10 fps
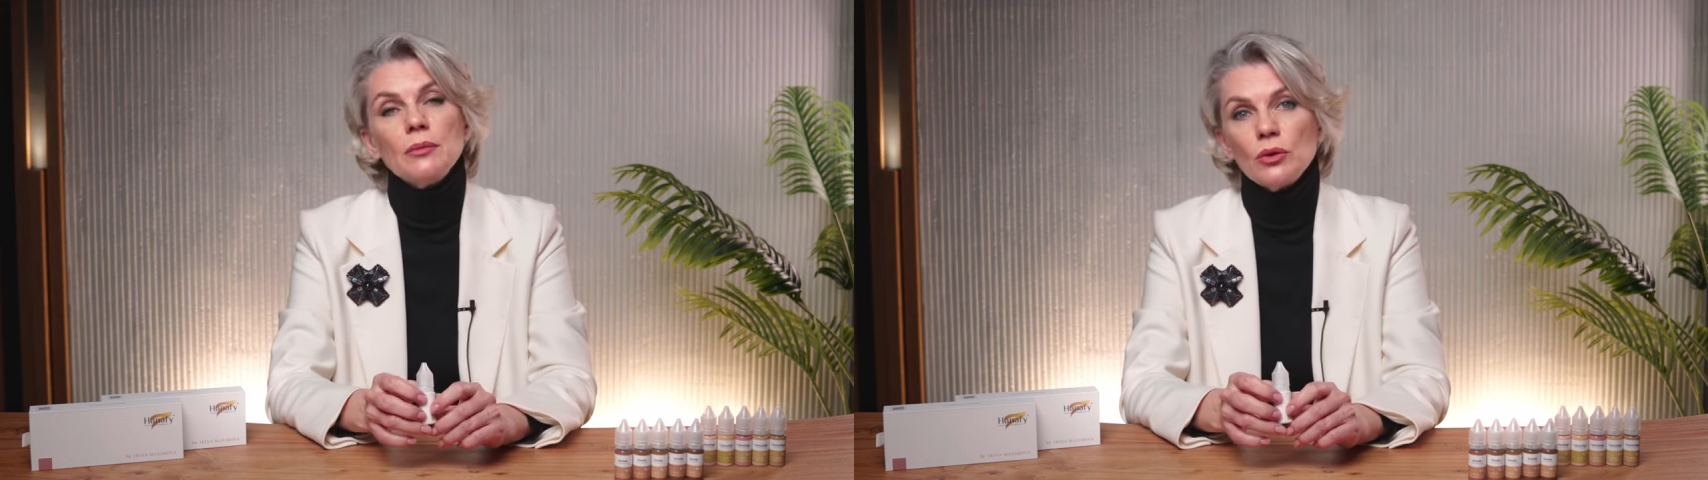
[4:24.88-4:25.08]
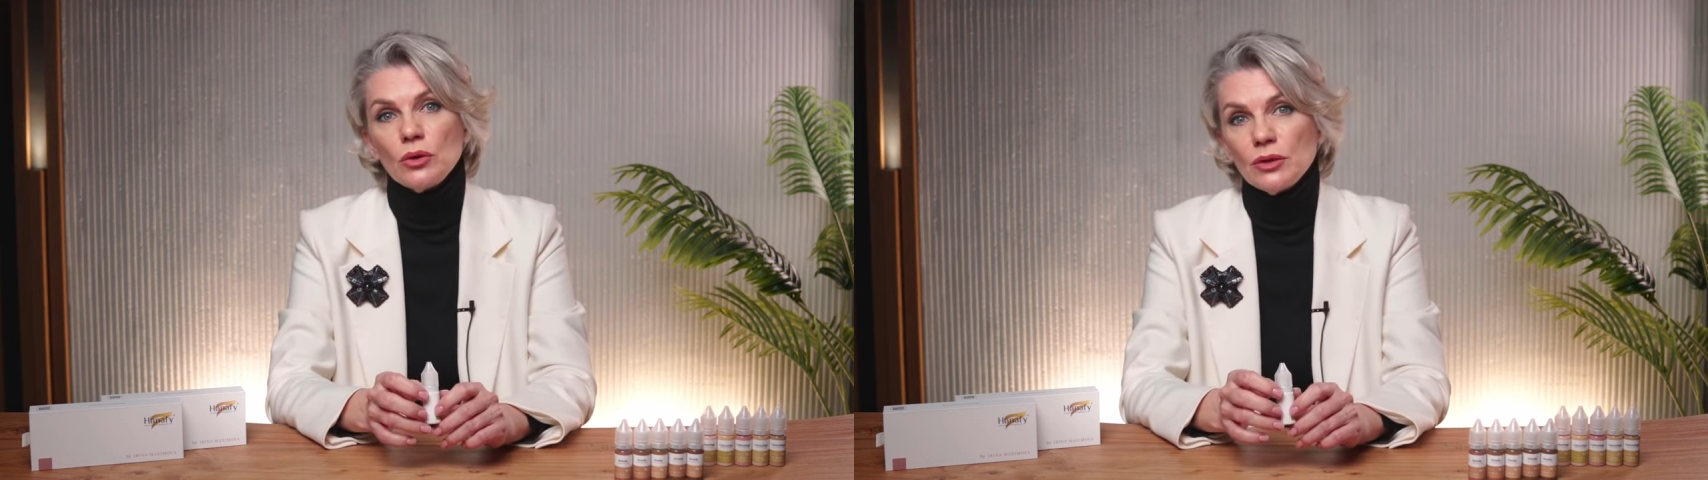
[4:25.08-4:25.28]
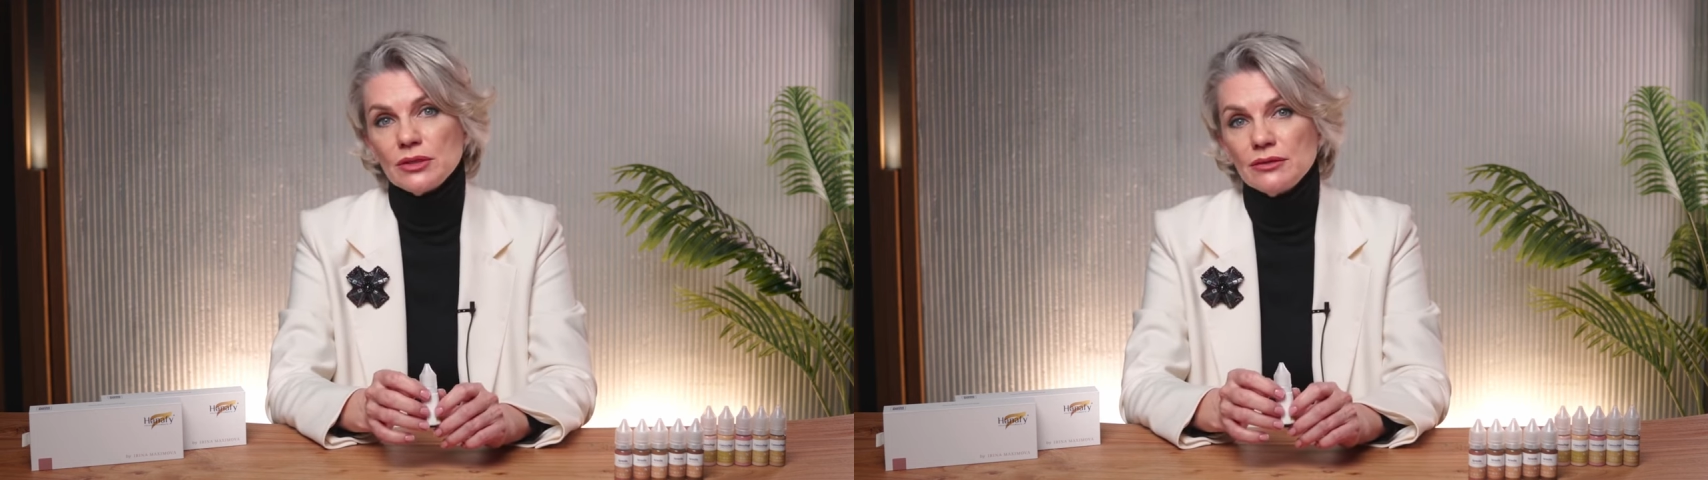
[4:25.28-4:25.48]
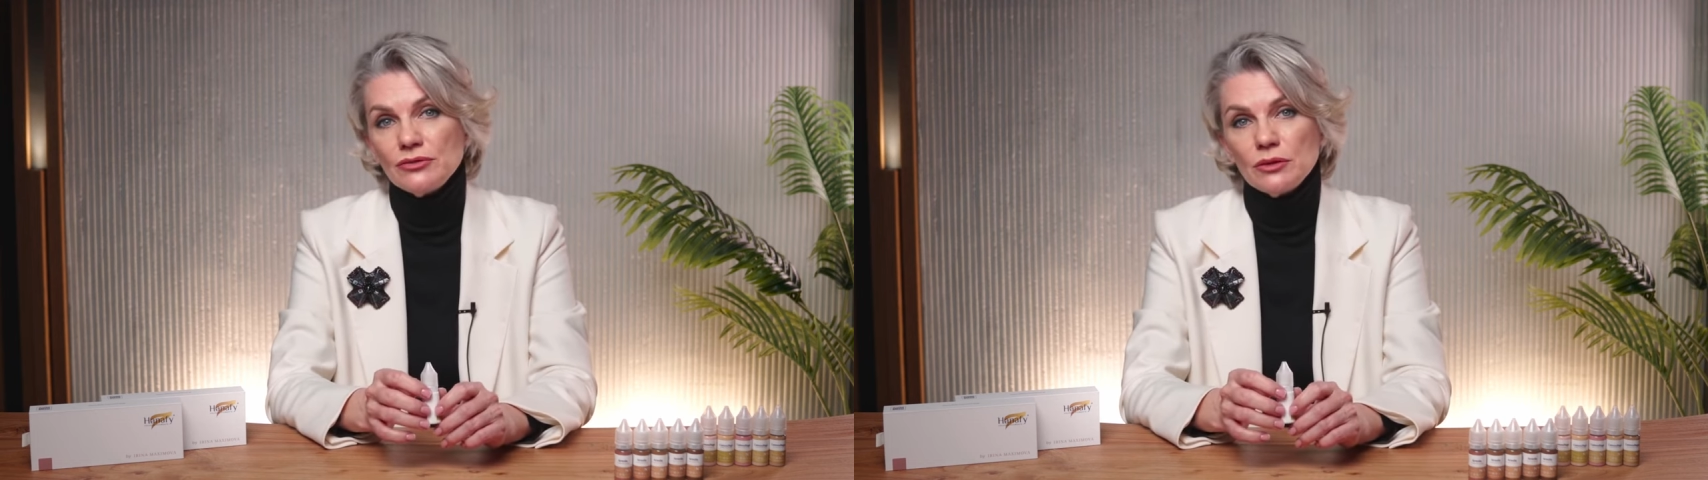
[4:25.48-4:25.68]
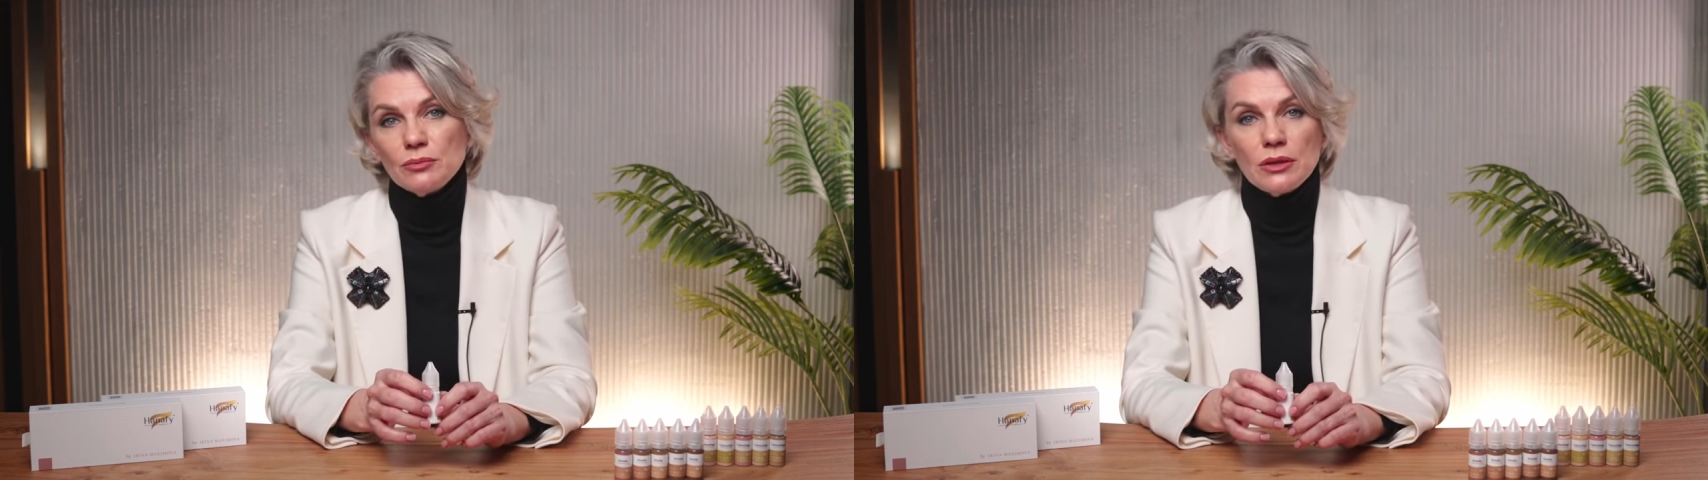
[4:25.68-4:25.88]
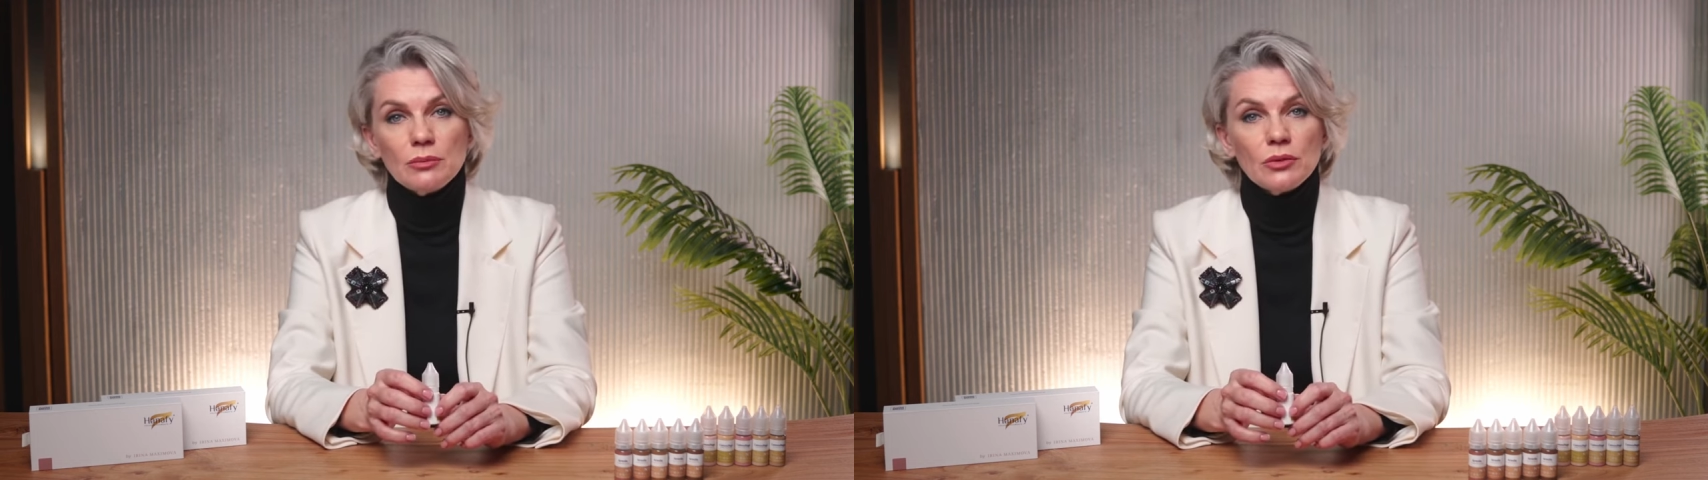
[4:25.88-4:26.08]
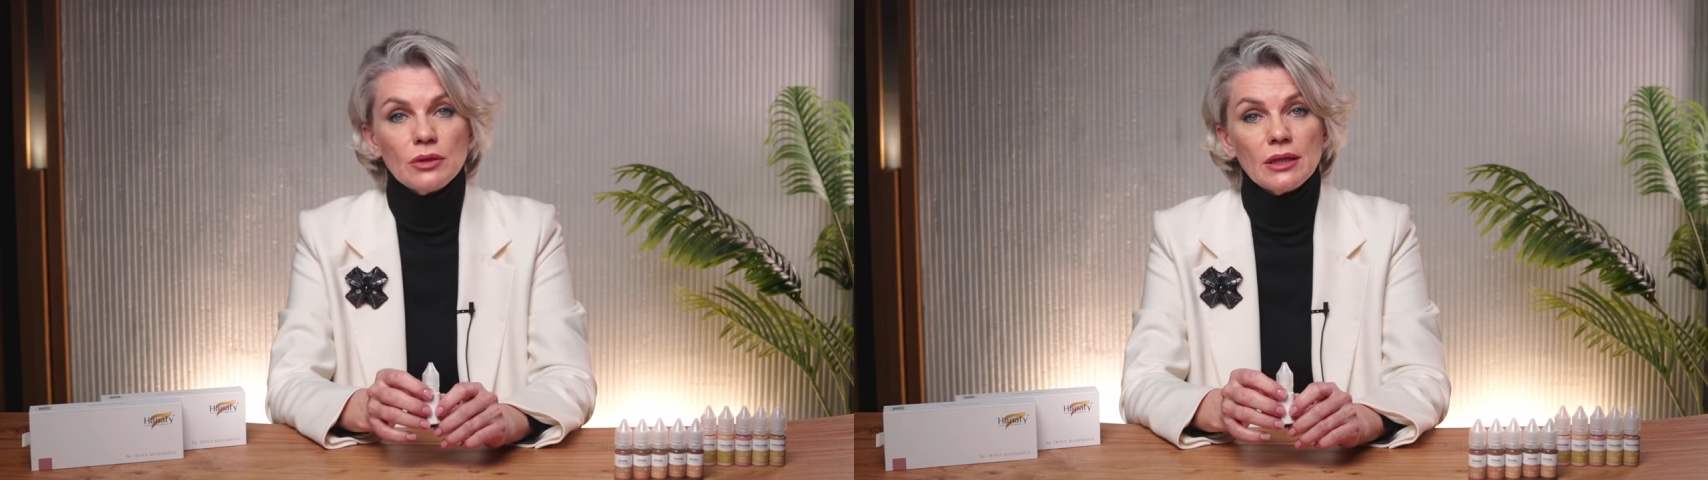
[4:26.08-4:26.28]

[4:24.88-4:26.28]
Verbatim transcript: We're all different people,